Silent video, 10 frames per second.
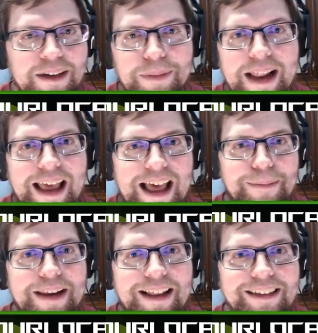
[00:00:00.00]
But hey, I
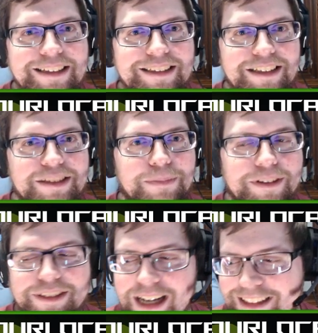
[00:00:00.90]
mean, at least
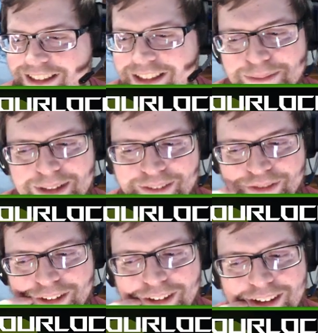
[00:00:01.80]
Dunsparce got something.
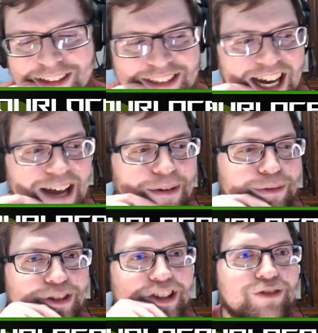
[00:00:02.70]
For the longest time, it
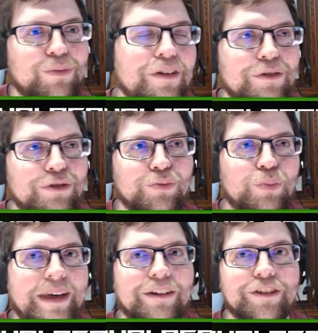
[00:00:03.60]
was just one of those
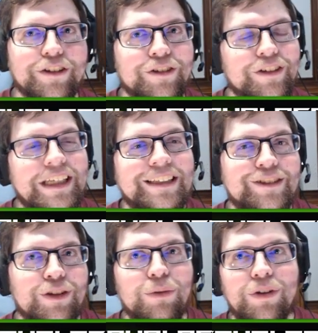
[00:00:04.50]
weird early
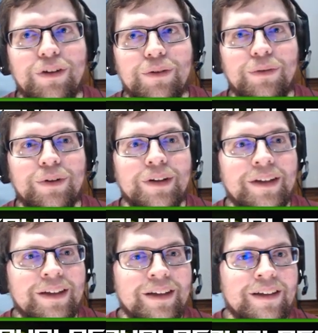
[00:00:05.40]
solo,
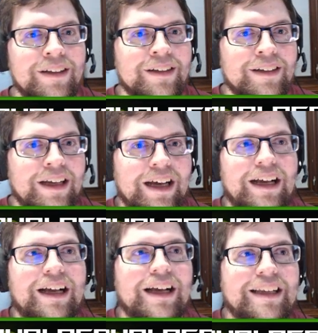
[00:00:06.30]

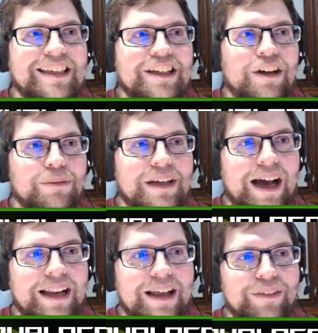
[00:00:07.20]

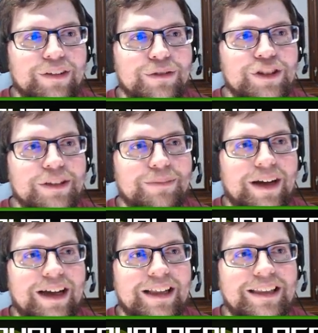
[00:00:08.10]
non-evolution
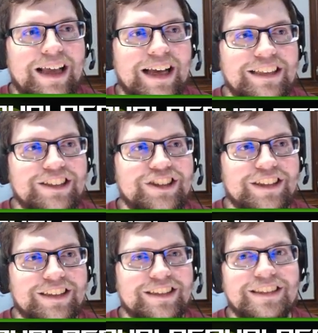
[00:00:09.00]
mon that
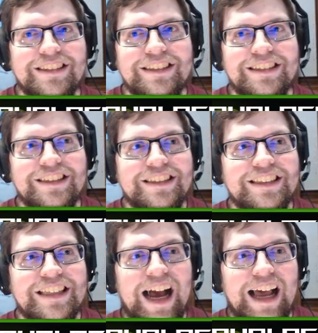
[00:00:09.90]
just
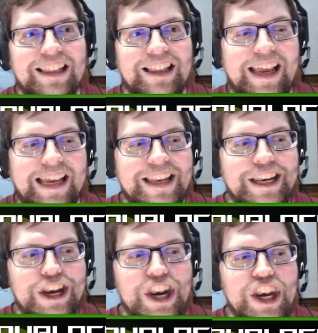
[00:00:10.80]
got,
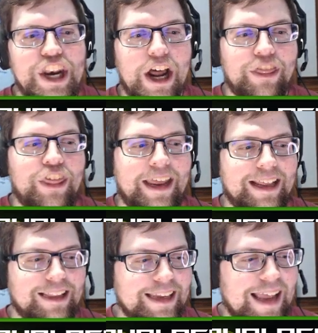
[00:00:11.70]

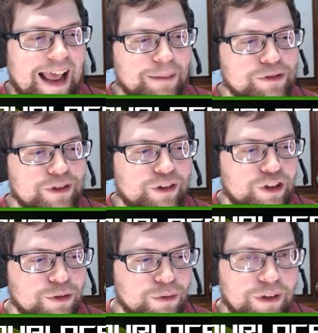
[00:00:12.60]
nothing.
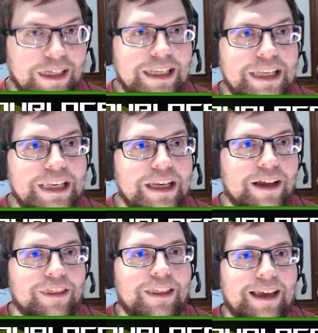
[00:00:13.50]
Absolutely
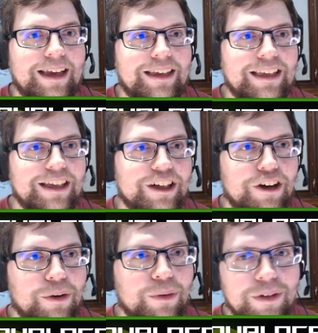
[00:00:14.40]
nothing, you
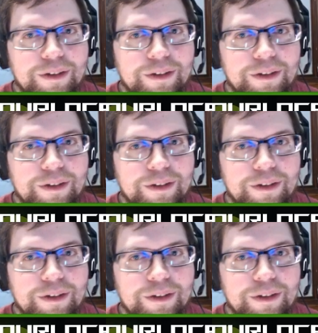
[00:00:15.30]
know?